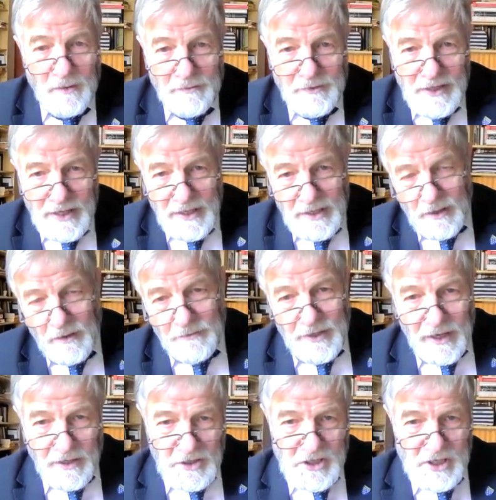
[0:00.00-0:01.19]
of the
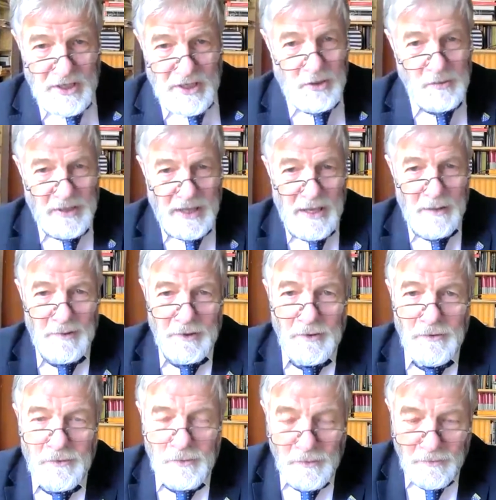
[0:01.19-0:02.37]
Archangel
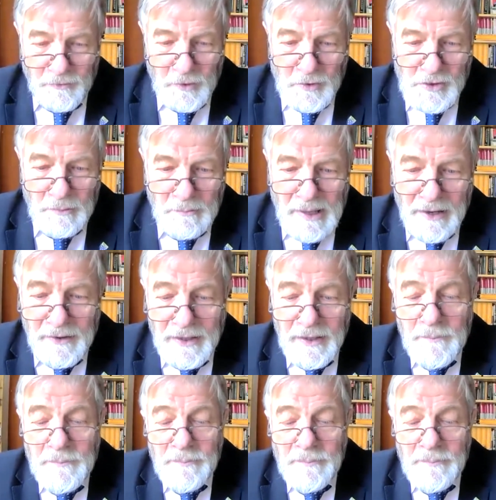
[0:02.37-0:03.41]
Gabriel to the Virgin Mary,